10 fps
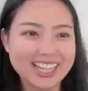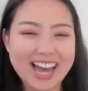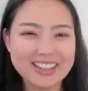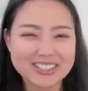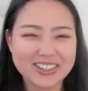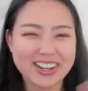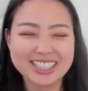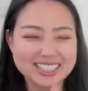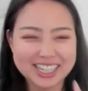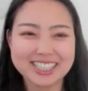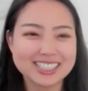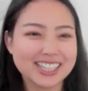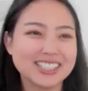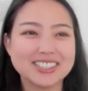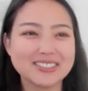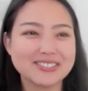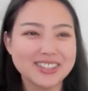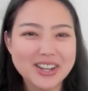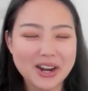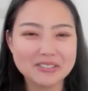and so I can just get a sense of
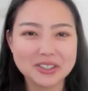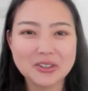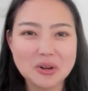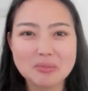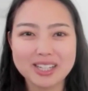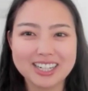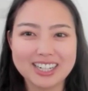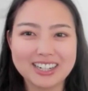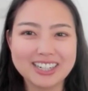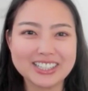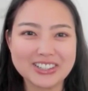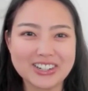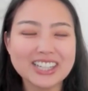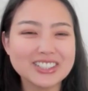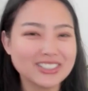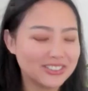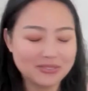the group here and